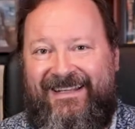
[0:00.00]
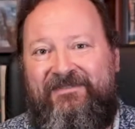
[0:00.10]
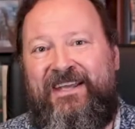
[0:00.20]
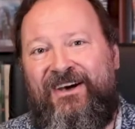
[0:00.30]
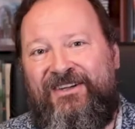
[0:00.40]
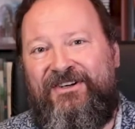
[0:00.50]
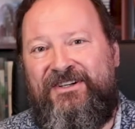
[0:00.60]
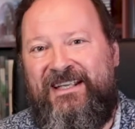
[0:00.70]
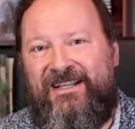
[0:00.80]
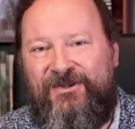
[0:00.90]
living
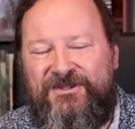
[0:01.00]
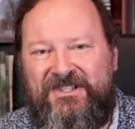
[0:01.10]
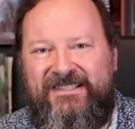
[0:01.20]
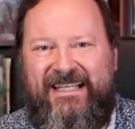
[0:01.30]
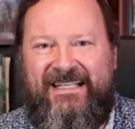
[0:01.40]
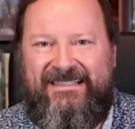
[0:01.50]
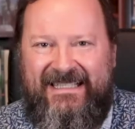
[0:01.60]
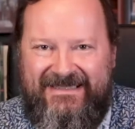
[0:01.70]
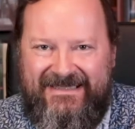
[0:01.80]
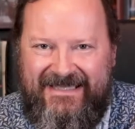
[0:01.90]
under the illusion
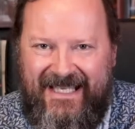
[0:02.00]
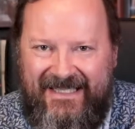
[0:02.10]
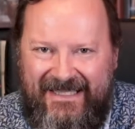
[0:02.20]
that this